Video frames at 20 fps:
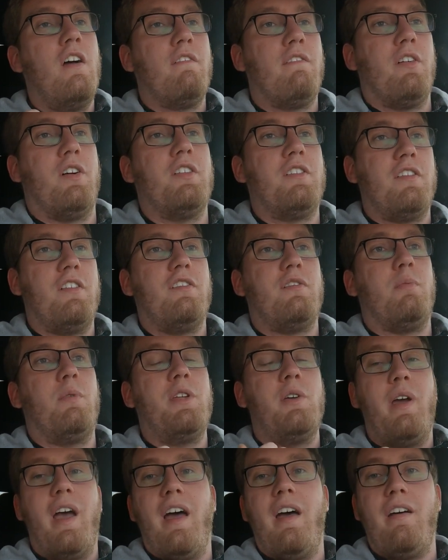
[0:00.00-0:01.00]
For instance,
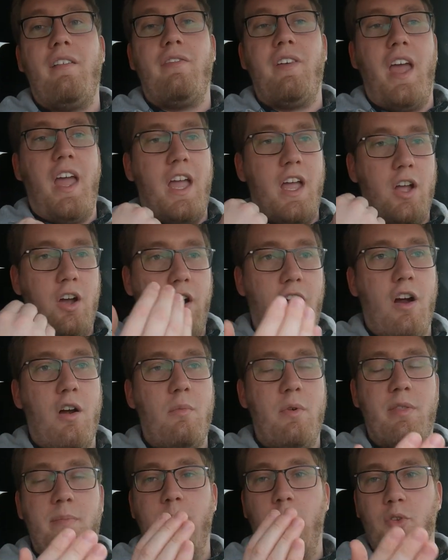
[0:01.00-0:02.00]
when you have a car
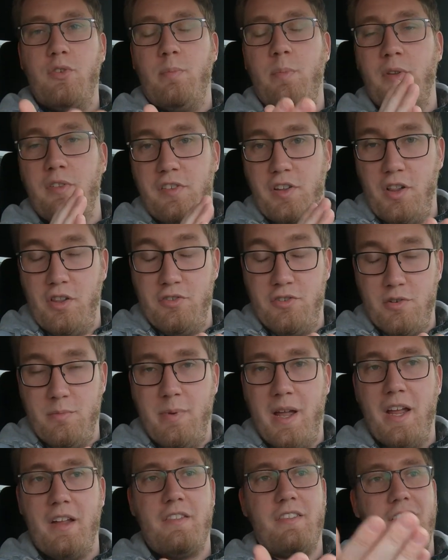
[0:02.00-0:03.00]
with multiple cylinder
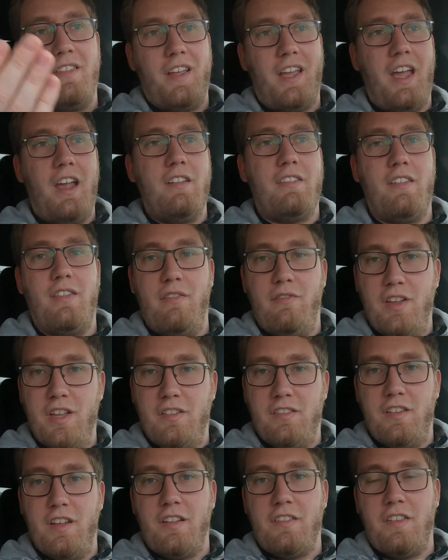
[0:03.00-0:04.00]
banks, in the case of the
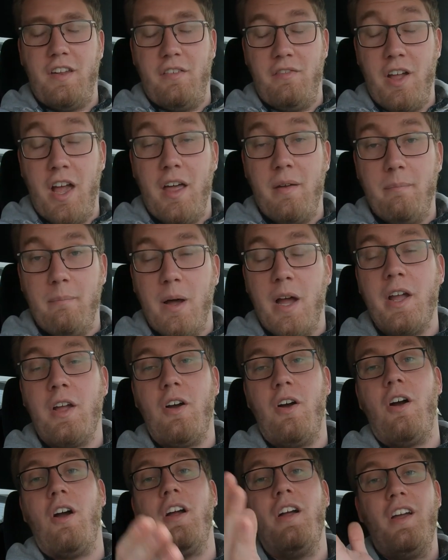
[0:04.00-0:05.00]
V6 that I've got in my
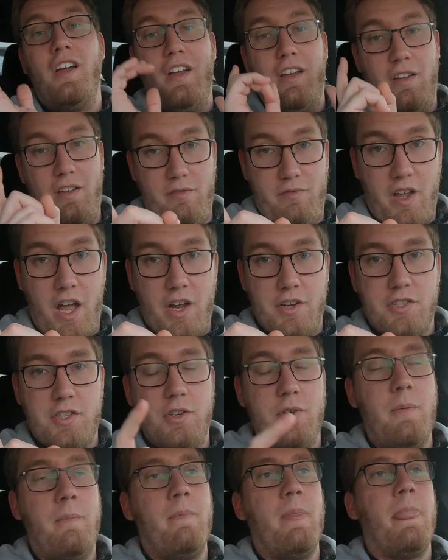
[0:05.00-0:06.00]
car, you've got
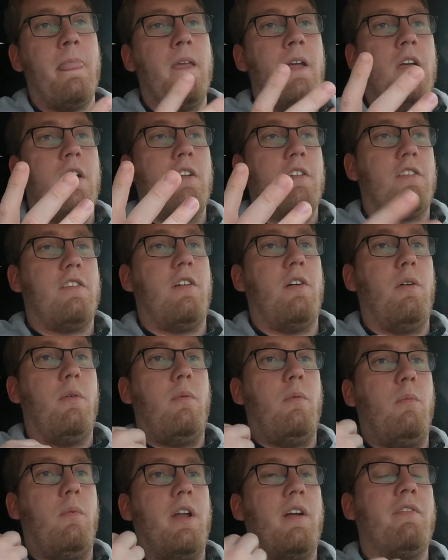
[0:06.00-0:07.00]
two. So
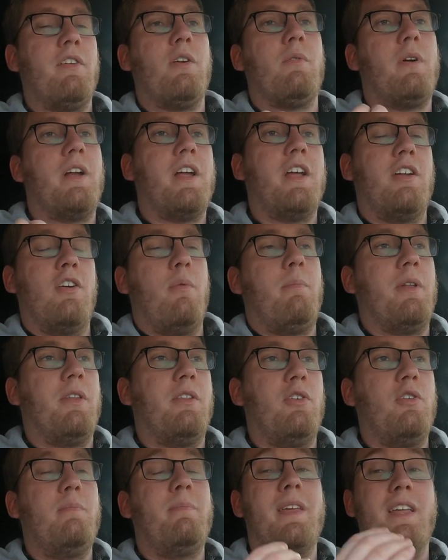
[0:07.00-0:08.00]
whenever you're running an open
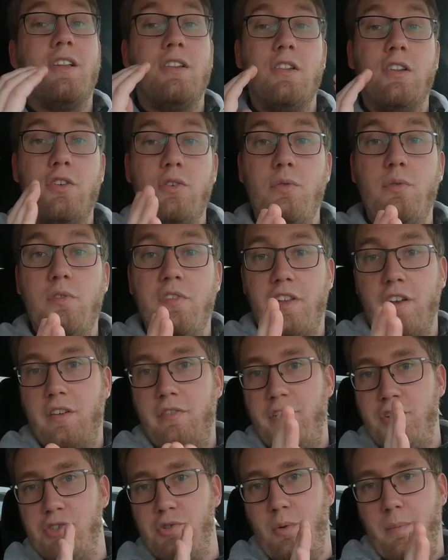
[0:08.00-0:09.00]
loop, you lose
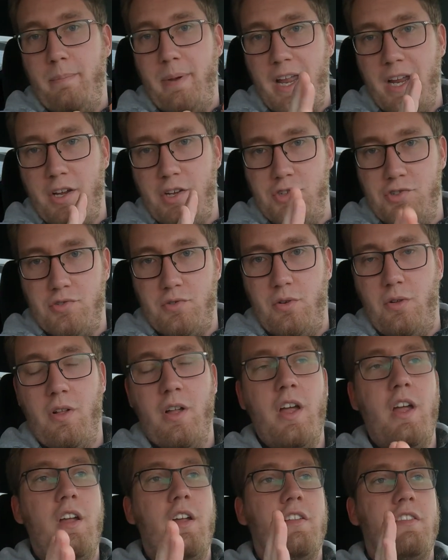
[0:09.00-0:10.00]
individual bank control.
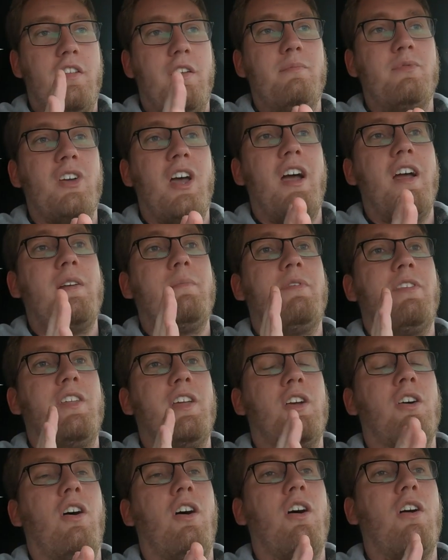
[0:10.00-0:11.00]
Sometimes
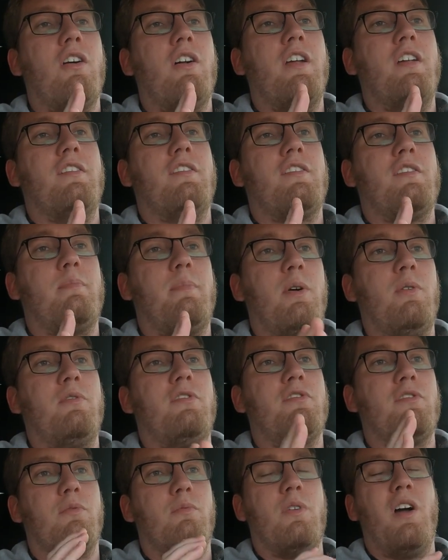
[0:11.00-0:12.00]
the car is
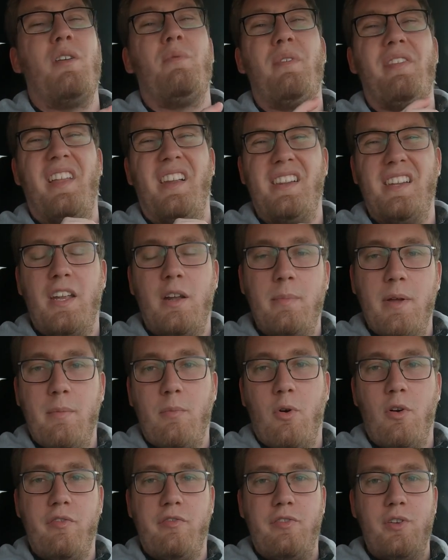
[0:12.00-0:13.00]
supposed to run with a little bit
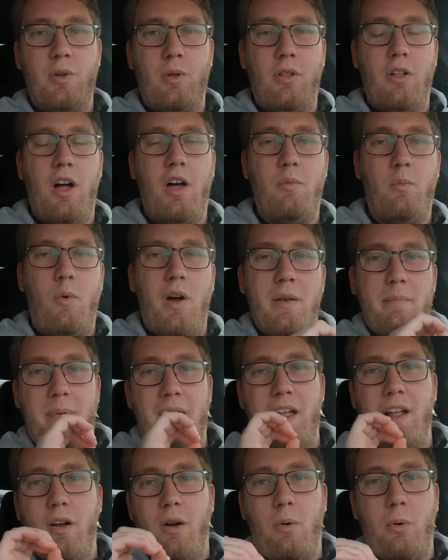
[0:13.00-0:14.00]
more fuel on one
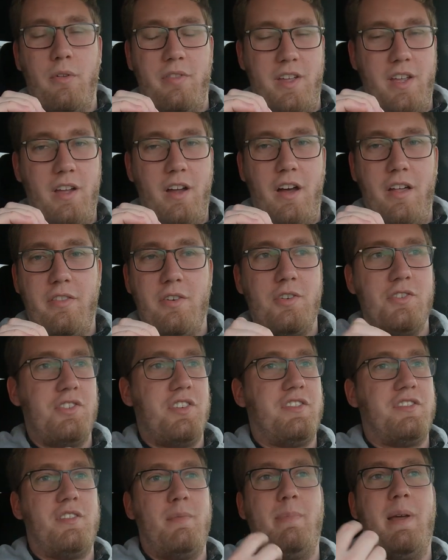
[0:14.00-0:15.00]
bank or the other,
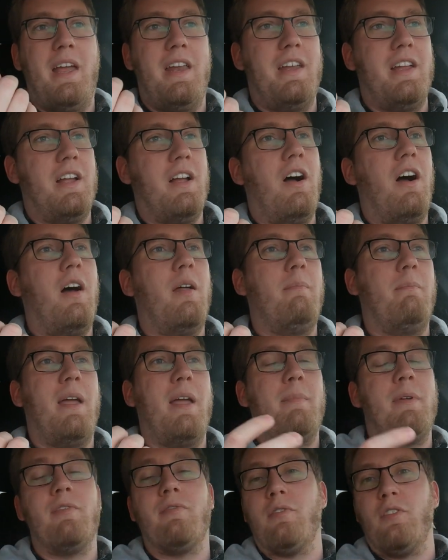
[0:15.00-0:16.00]
just depending on
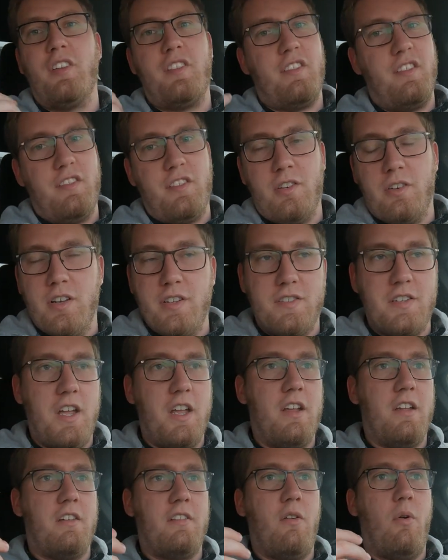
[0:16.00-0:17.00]
maybe, for instance, your
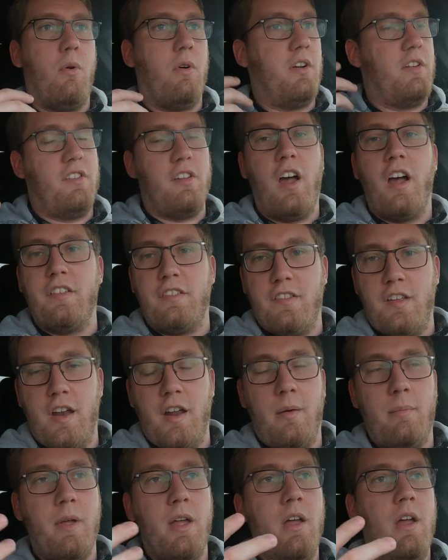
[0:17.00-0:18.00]
intake or exhaust
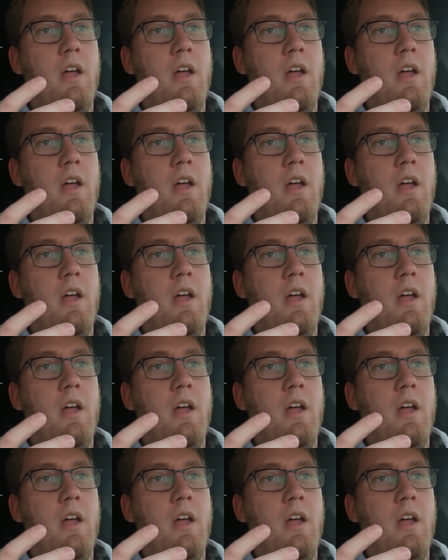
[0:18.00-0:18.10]
setup.